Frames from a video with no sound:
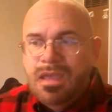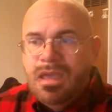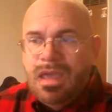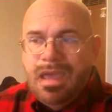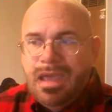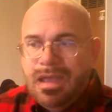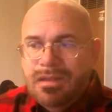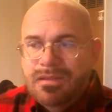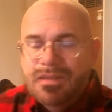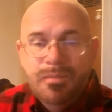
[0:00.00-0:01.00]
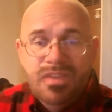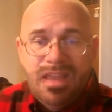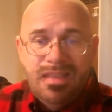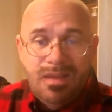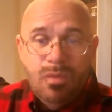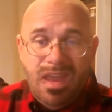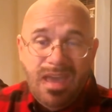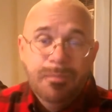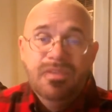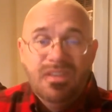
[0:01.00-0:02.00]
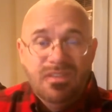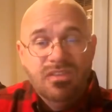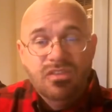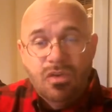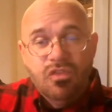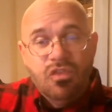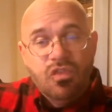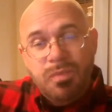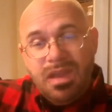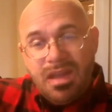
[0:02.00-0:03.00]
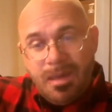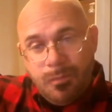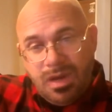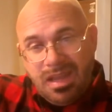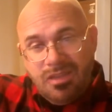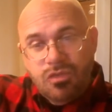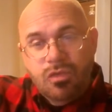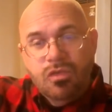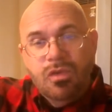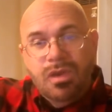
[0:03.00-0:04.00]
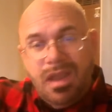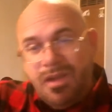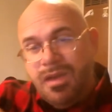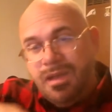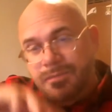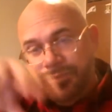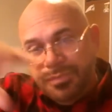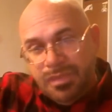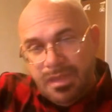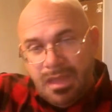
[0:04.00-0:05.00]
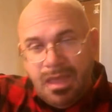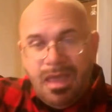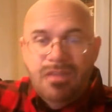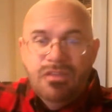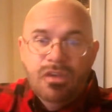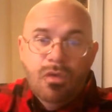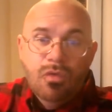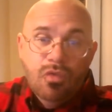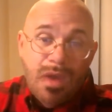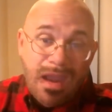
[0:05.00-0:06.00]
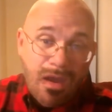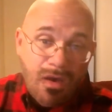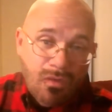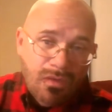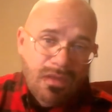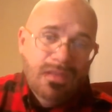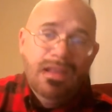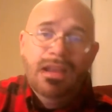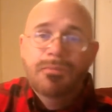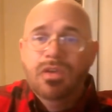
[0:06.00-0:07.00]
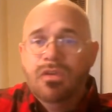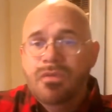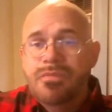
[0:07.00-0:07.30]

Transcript: And some say that what happens is it starts to speed up when it gets to a certain area as it goes around the elliptical.